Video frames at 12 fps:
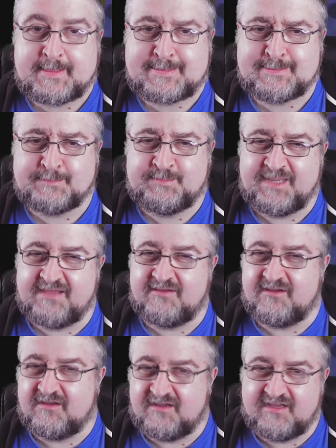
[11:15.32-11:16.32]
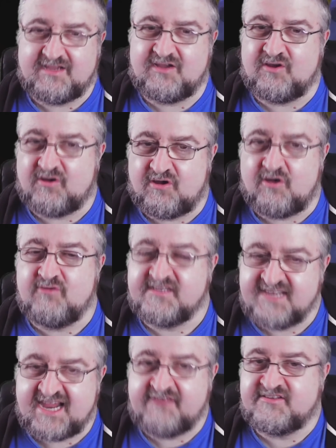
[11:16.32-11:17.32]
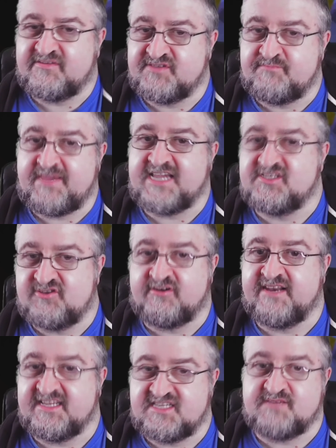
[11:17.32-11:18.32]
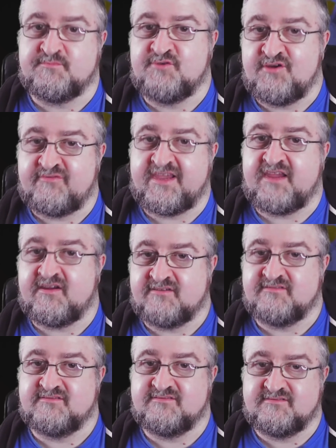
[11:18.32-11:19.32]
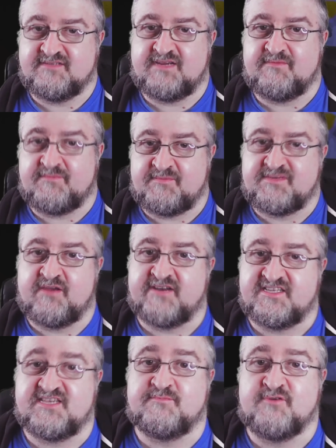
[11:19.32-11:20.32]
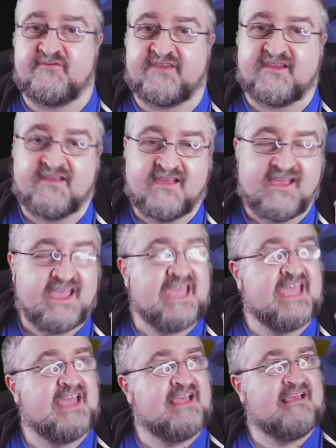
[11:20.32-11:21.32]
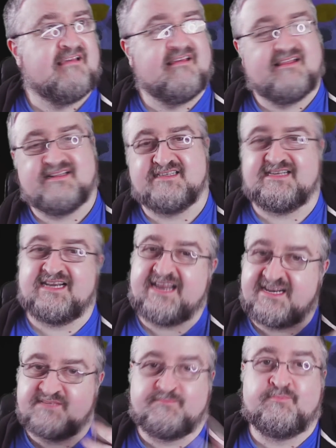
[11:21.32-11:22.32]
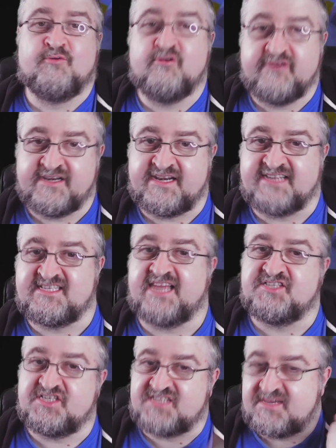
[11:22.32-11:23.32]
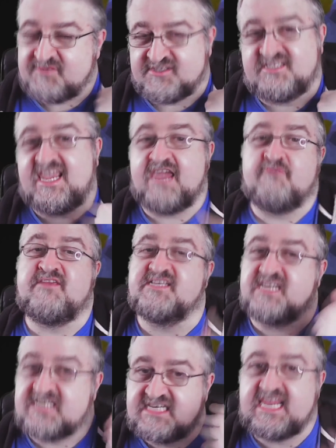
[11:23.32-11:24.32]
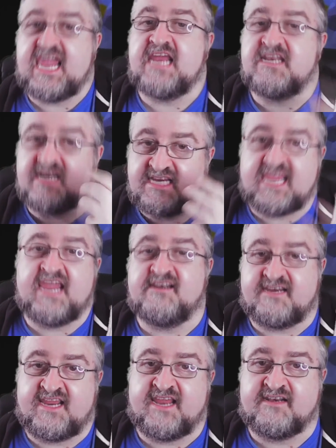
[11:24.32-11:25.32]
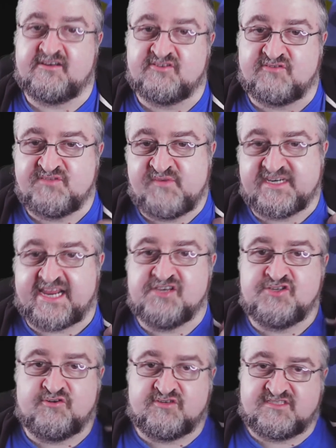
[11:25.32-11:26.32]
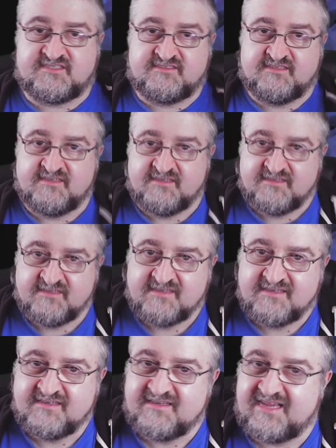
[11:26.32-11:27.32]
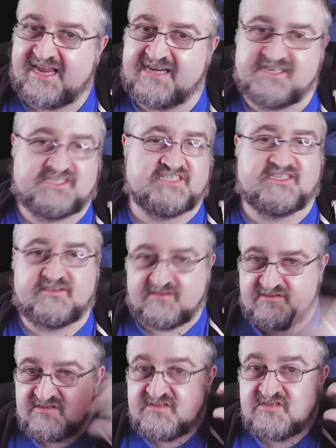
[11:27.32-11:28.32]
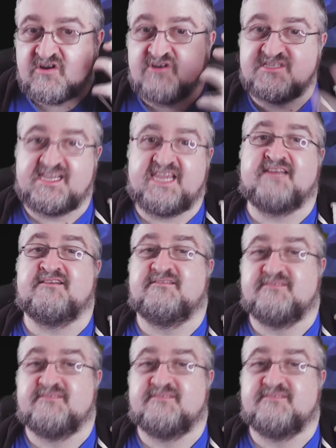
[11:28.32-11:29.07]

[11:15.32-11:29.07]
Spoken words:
But all the narrative is based on this is a movie. I'm telling you this is a movie. And that gets boring. And this kid just keeps telling you this again and again and again. There's all these weird in-jokes. And it's just nauseating.